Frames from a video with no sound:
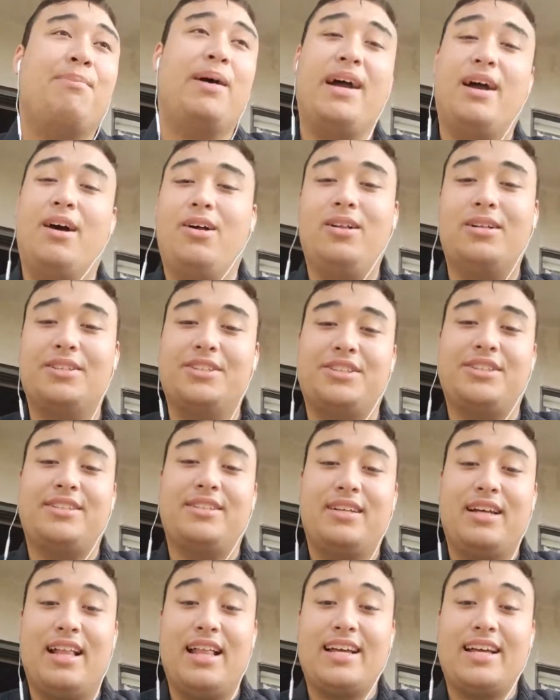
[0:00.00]

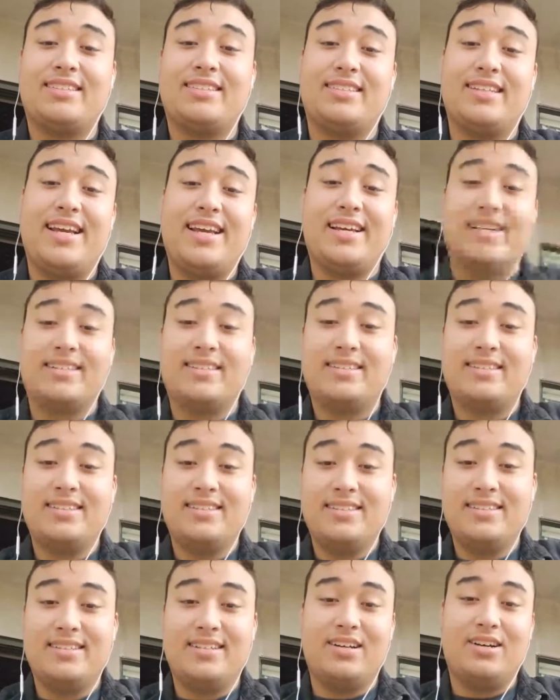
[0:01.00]
biology. I like
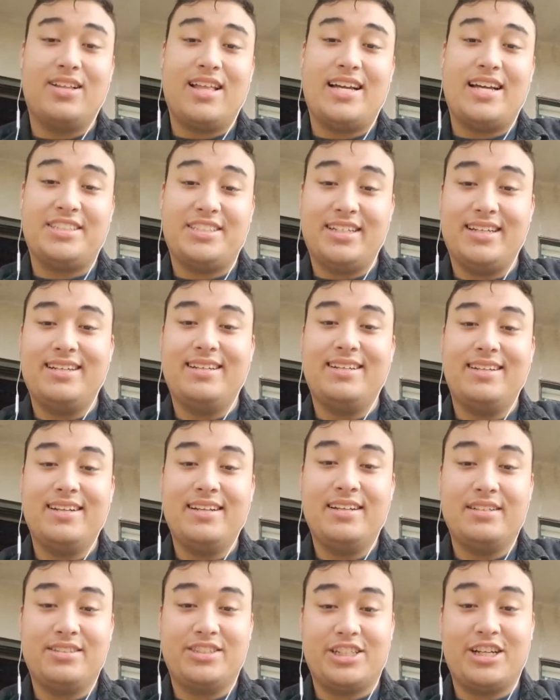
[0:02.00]
snakes and all that shit.
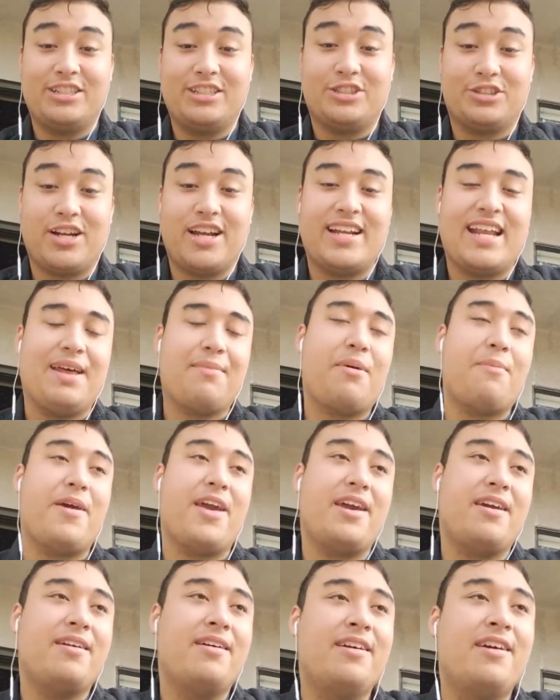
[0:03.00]
Should train
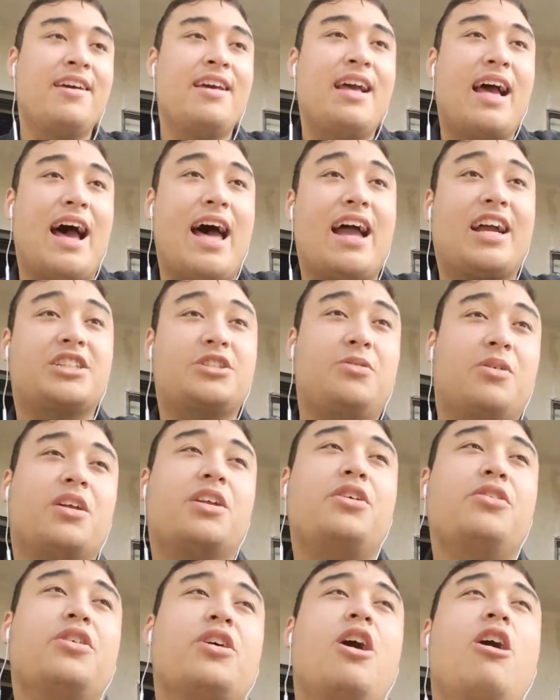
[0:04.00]
MMA. I actually want
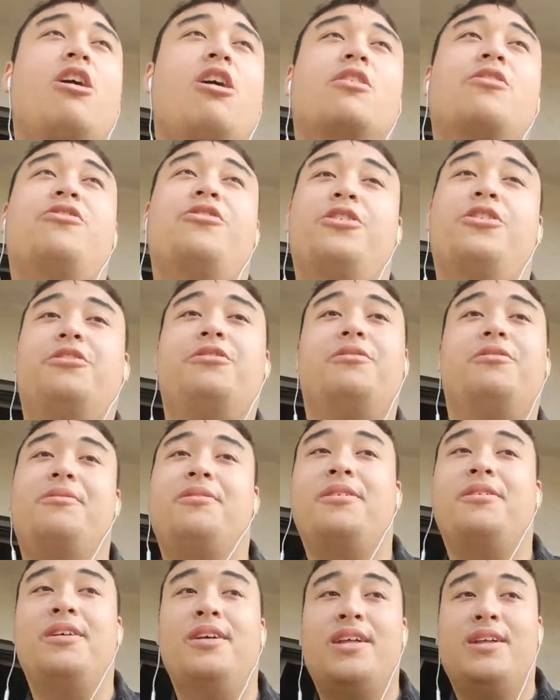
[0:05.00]
to do kung fu,
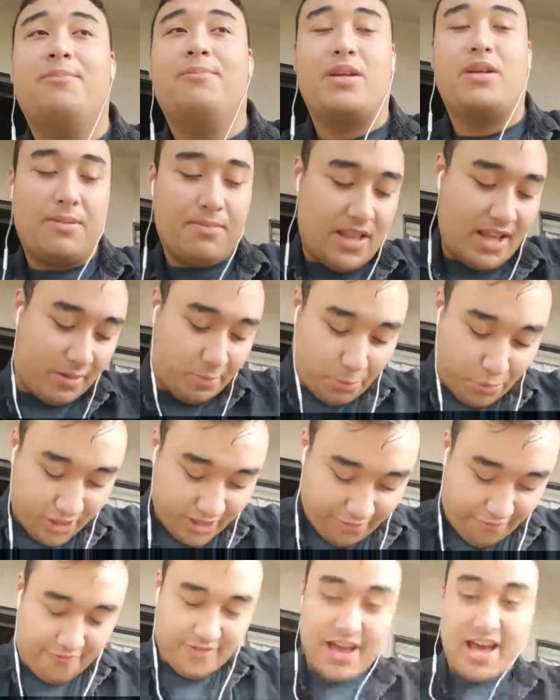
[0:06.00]
but I'm like pretty
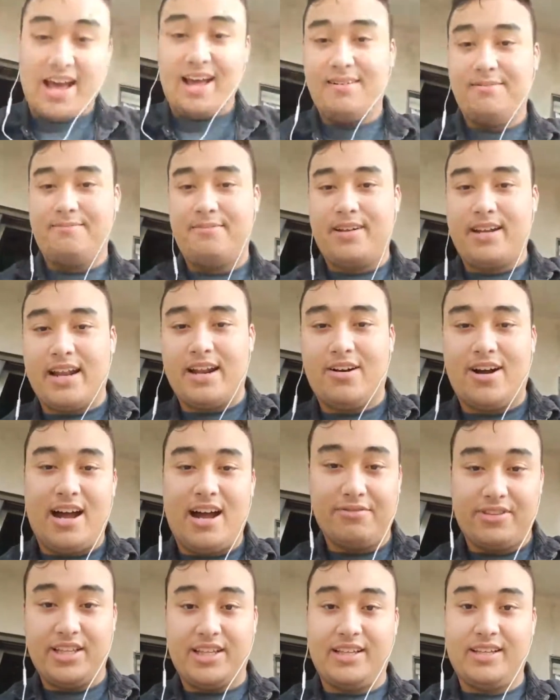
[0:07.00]
fat and I don't have
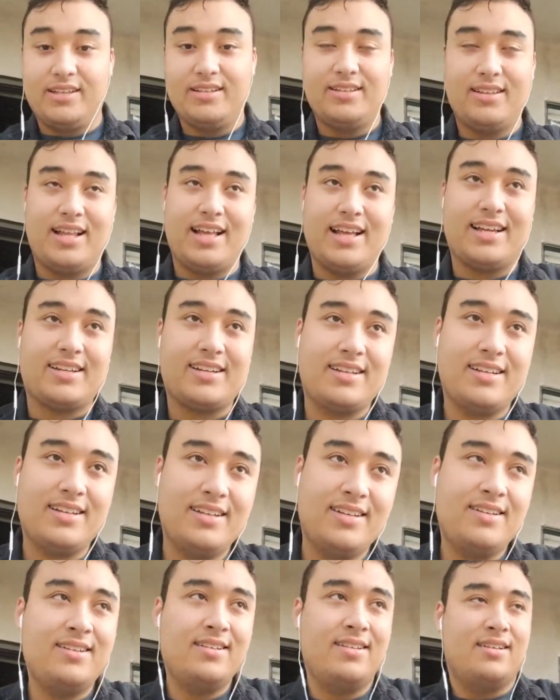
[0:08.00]
the like
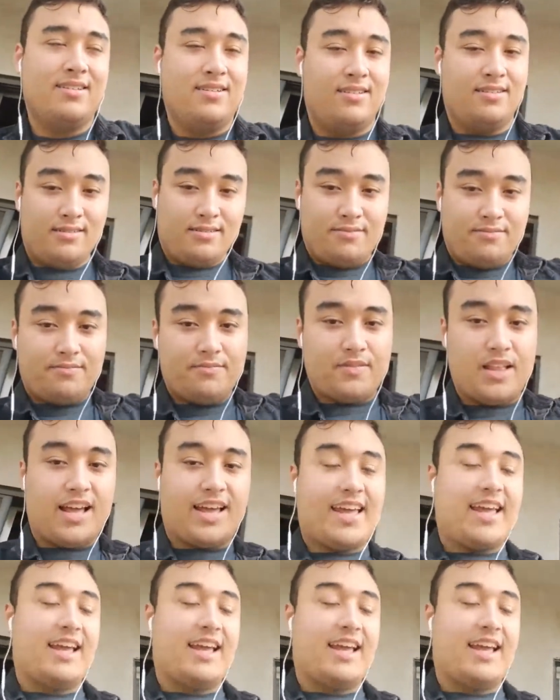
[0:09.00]
I can't